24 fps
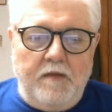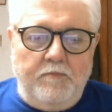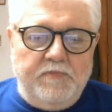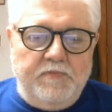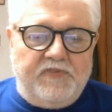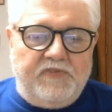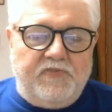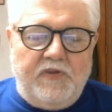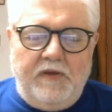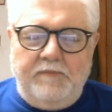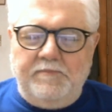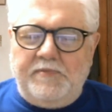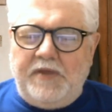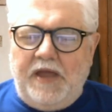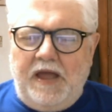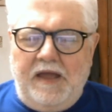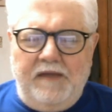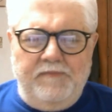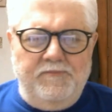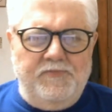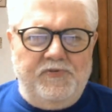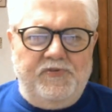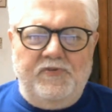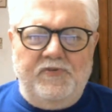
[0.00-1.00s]
But
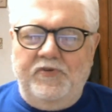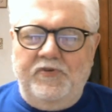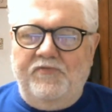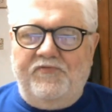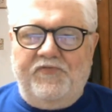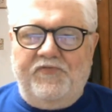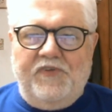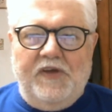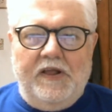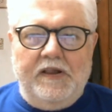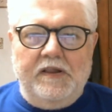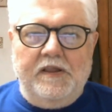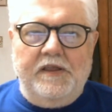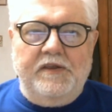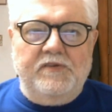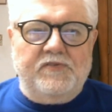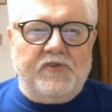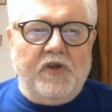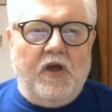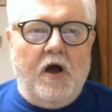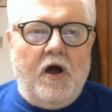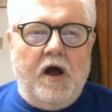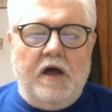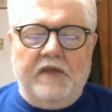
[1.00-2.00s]
sometimes you fell
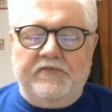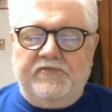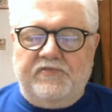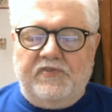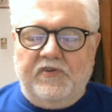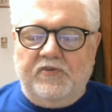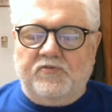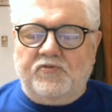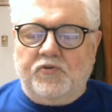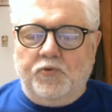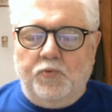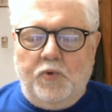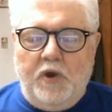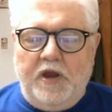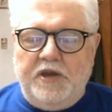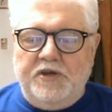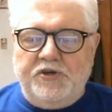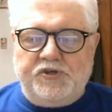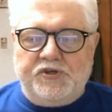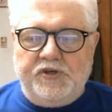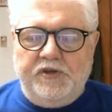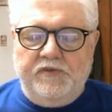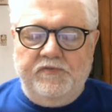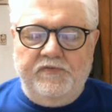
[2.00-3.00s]
into odd
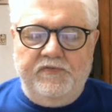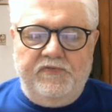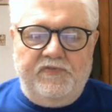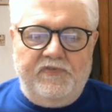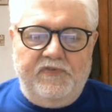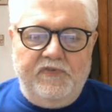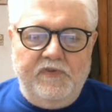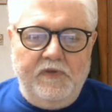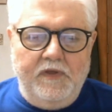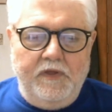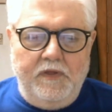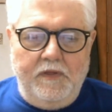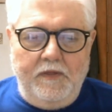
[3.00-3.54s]
situations,